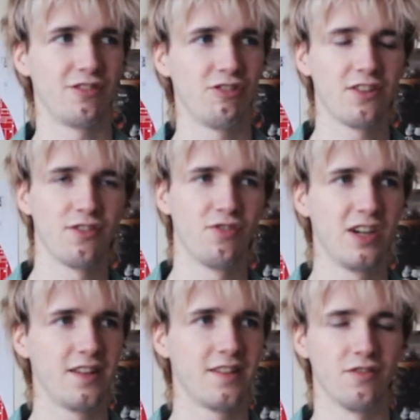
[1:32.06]
and it creates a
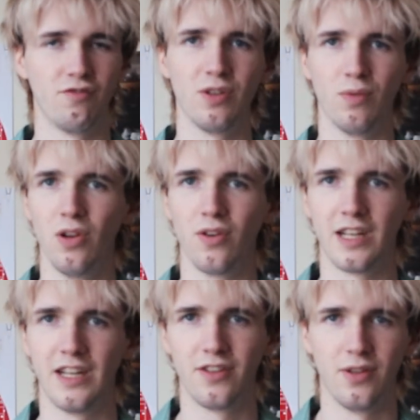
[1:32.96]
really surreal
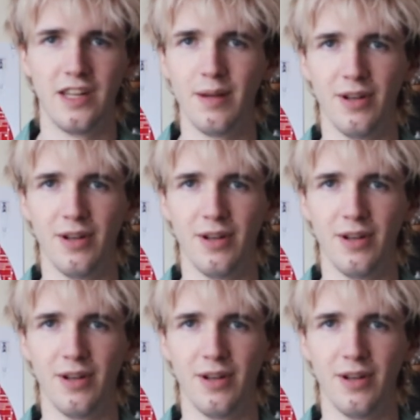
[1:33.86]
look into the